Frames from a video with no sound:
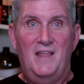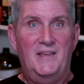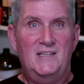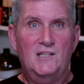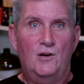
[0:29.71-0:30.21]

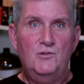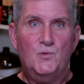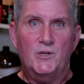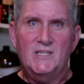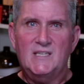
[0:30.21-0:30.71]
These loans
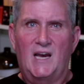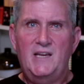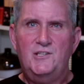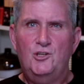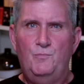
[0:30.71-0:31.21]
were
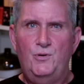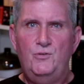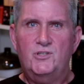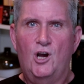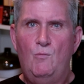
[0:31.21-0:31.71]
designed to
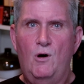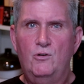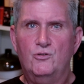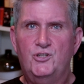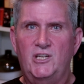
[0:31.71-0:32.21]
boost home
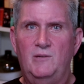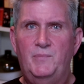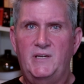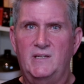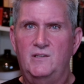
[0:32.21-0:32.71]
ownership
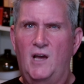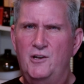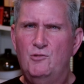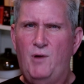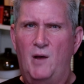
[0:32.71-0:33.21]
in
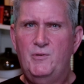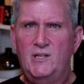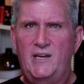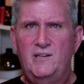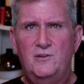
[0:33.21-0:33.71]

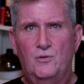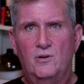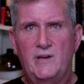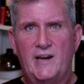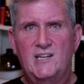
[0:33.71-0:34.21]
underpopulated
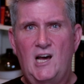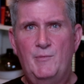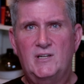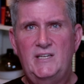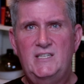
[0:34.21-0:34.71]
or
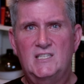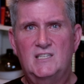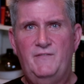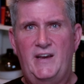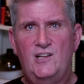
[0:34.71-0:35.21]
economically
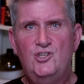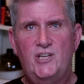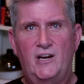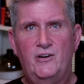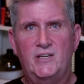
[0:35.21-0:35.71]
disadvantaged
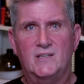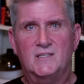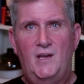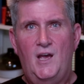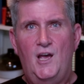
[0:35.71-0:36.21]

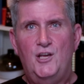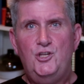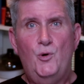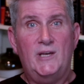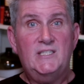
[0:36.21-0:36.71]
areas.
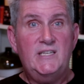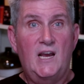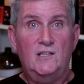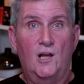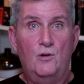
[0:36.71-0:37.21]

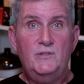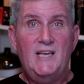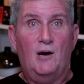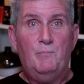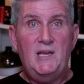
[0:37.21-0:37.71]
USDA loans
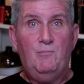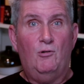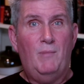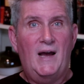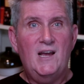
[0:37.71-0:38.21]
help
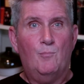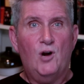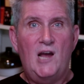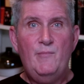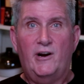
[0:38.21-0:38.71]
people buy a
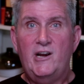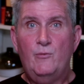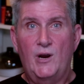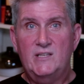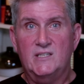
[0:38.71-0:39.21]
primary
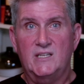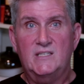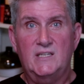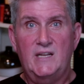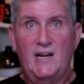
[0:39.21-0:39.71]

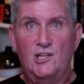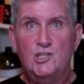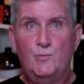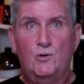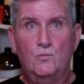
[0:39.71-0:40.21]
residence in
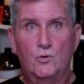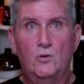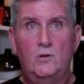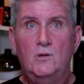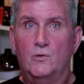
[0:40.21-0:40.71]
eligible
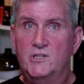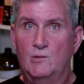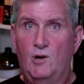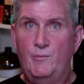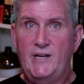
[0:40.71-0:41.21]
rural or
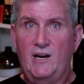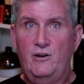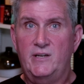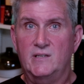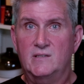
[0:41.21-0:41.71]
suburban
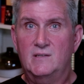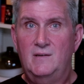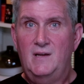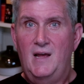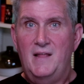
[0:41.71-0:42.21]
areas.
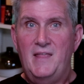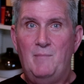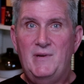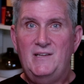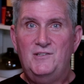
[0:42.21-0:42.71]

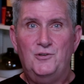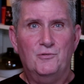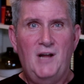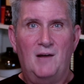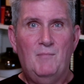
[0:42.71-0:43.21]
That means
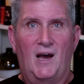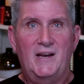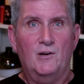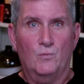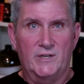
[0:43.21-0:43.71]
you're not
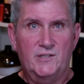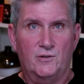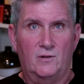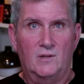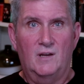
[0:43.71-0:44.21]
buying a
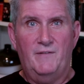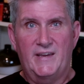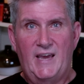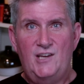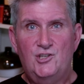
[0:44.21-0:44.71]
rental, a
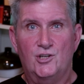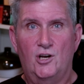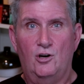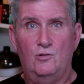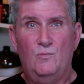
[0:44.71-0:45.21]
vacation
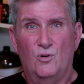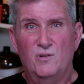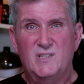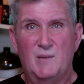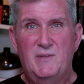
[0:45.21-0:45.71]
home,
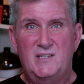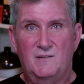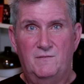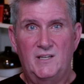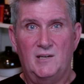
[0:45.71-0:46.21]
or something to
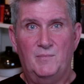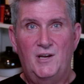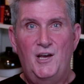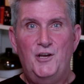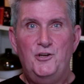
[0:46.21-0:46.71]
flip.
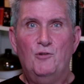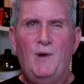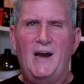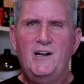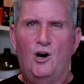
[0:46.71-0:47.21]
You're
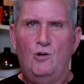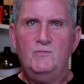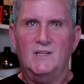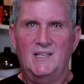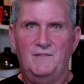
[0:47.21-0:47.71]
buying a home
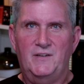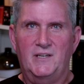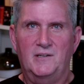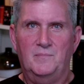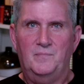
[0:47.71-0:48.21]
to live
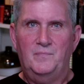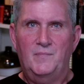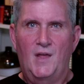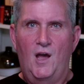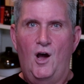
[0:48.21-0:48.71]
in.
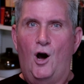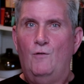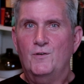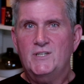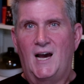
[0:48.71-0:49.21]

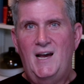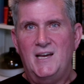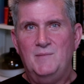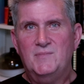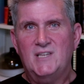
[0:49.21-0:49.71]
Over
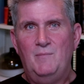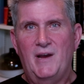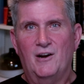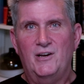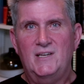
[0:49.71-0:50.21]
time, some
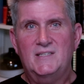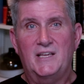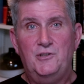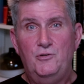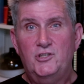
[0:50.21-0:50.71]
areas
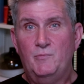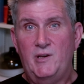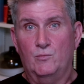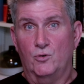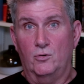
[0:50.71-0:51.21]
that used to
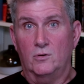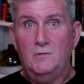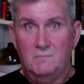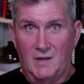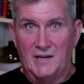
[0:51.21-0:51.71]
be
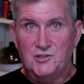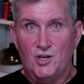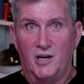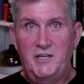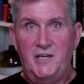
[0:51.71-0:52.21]
rural, like
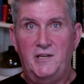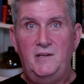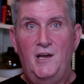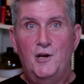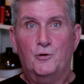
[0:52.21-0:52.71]
Shawnee,
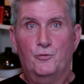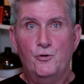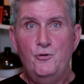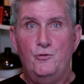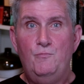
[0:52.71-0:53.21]

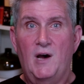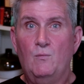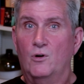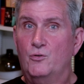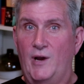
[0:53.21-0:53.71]
grew but
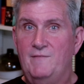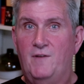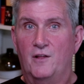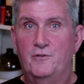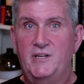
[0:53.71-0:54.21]
were
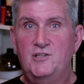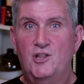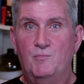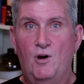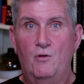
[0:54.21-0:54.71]
grandfathered into
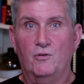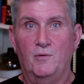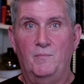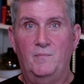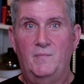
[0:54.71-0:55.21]
the
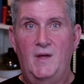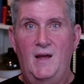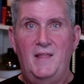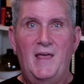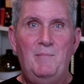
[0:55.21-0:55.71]
program.
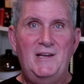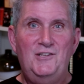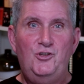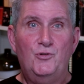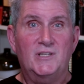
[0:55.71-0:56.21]
That
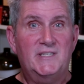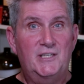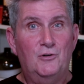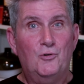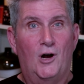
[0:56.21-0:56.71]
means you can
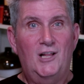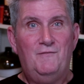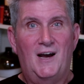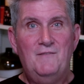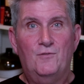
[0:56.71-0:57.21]
still
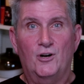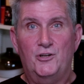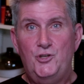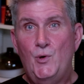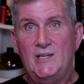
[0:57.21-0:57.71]
qualify for a
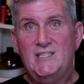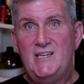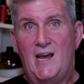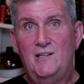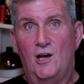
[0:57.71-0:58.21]

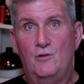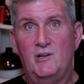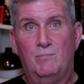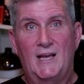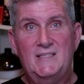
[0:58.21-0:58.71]
USDA loan
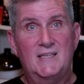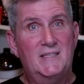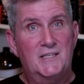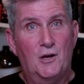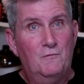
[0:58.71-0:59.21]
in places
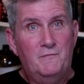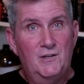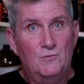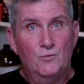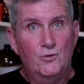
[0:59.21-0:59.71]
that don't
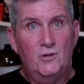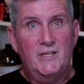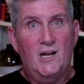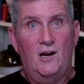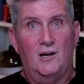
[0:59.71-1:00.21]
feel rural
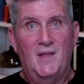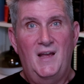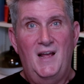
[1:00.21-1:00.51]
at all.